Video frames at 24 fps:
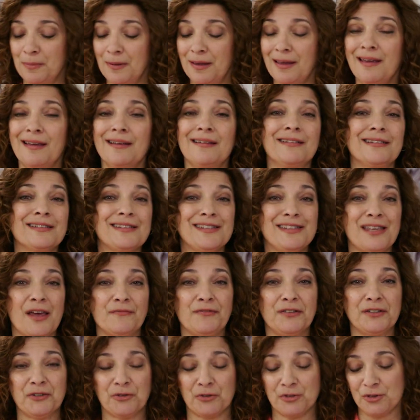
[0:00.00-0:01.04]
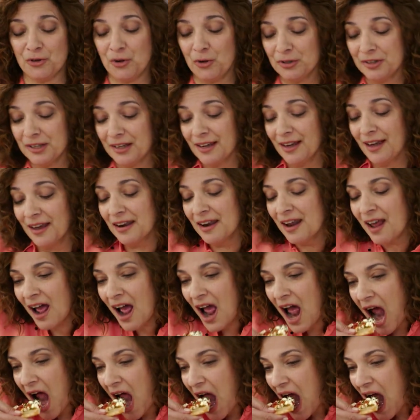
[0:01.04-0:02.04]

me to being seven years old again.